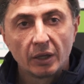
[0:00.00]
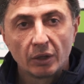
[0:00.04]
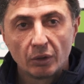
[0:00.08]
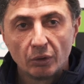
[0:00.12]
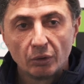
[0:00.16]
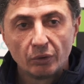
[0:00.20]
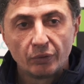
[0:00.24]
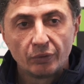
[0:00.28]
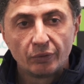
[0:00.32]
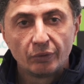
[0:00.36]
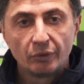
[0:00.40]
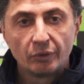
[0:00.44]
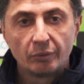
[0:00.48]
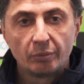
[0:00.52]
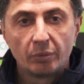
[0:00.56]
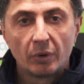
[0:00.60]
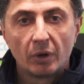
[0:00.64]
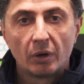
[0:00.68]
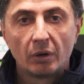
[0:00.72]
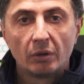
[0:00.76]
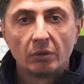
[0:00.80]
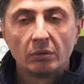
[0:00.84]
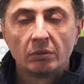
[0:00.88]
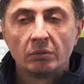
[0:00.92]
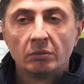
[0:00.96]
a good
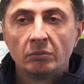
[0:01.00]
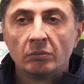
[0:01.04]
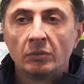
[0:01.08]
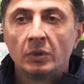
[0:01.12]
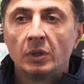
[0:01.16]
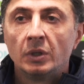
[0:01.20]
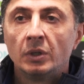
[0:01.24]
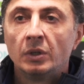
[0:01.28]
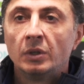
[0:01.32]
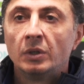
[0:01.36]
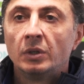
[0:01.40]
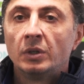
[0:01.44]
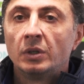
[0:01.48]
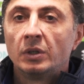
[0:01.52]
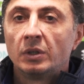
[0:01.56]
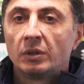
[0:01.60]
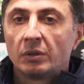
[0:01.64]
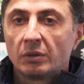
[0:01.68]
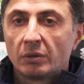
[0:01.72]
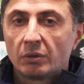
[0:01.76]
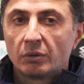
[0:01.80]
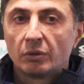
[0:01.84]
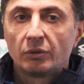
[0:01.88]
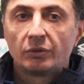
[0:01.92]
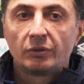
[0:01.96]
football,
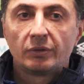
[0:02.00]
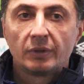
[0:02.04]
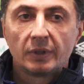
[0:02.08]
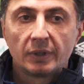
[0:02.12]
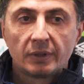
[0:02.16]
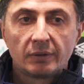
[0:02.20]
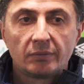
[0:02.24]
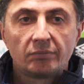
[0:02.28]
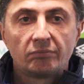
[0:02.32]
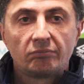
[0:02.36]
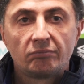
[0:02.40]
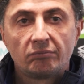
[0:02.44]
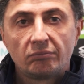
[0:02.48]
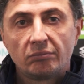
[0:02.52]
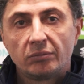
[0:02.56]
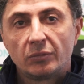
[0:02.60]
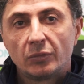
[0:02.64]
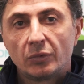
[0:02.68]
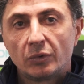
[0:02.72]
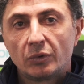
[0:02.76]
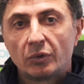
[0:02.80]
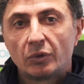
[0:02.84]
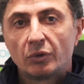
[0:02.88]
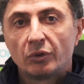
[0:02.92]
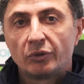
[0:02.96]
good uh,
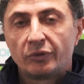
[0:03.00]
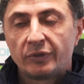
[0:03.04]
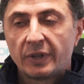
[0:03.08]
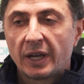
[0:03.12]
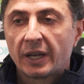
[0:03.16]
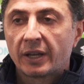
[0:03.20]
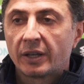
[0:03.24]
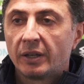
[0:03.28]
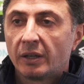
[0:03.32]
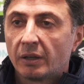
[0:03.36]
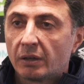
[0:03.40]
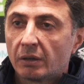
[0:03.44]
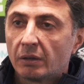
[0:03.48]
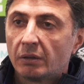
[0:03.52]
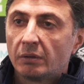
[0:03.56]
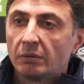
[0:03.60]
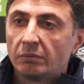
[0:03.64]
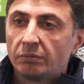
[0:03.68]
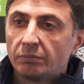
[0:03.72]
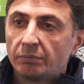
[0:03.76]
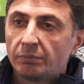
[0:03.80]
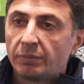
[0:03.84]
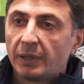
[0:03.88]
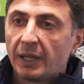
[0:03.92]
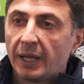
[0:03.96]
good technical
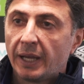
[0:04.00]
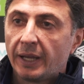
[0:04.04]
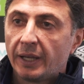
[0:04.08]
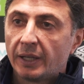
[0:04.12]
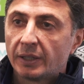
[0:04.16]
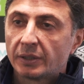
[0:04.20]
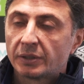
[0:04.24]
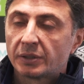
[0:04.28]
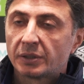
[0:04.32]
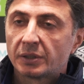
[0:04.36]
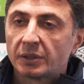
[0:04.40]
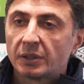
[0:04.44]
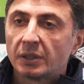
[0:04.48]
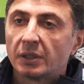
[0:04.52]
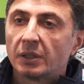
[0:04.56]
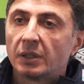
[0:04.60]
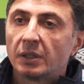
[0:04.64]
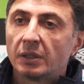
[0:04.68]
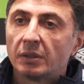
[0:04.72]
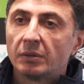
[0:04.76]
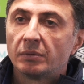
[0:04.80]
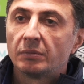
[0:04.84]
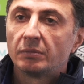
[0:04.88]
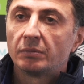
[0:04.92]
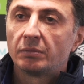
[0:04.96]
players
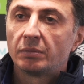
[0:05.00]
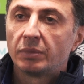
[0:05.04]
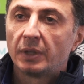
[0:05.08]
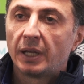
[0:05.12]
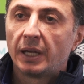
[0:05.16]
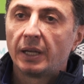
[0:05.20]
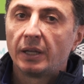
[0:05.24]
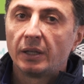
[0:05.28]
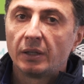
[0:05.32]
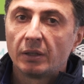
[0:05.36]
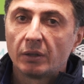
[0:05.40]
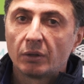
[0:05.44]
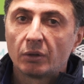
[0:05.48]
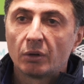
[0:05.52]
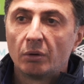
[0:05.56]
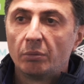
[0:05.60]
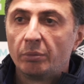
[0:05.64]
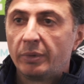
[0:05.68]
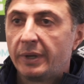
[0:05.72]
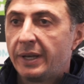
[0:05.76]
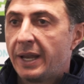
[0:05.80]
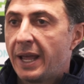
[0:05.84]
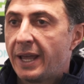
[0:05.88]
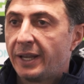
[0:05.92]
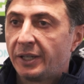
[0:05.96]
uh, play
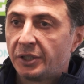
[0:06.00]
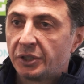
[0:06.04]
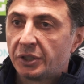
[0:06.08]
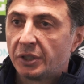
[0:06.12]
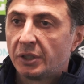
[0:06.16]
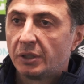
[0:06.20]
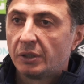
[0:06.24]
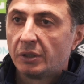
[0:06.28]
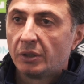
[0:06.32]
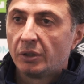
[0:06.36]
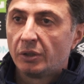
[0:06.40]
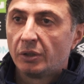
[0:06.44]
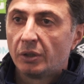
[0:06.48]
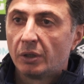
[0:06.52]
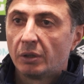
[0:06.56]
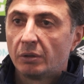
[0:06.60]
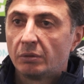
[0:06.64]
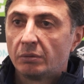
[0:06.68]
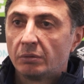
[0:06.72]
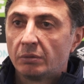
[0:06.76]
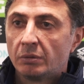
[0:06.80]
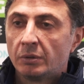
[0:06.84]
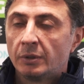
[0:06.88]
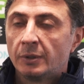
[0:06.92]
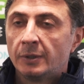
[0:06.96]
combination. You know.
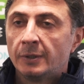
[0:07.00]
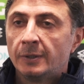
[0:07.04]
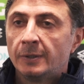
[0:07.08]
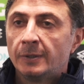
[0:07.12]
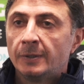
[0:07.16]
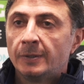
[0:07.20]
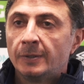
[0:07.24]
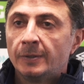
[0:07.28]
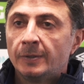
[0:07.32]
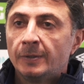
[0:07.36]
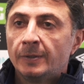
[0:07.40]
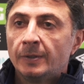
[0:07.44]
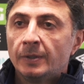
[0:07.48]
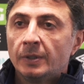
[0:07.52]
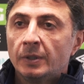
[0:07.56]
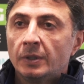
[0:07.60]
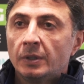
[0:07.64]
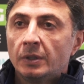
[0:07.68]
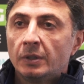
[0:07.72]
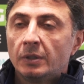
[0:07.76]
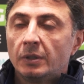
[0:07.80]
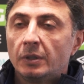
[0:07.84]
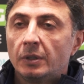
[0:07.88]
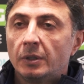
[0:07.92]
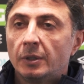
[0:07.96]

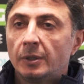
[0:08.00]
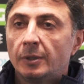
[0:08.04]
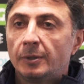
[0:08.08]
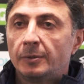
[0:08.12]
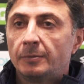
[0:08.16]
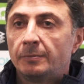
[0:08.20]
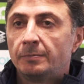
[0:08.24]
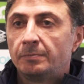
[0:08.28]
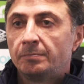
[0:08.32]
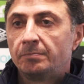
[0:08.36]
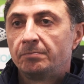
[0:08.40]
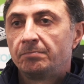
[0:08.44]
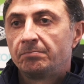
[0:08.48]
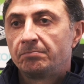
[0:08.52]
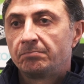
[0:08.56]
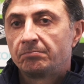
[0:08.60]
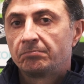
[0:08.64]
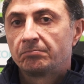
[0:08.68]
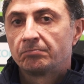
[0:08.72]
Um,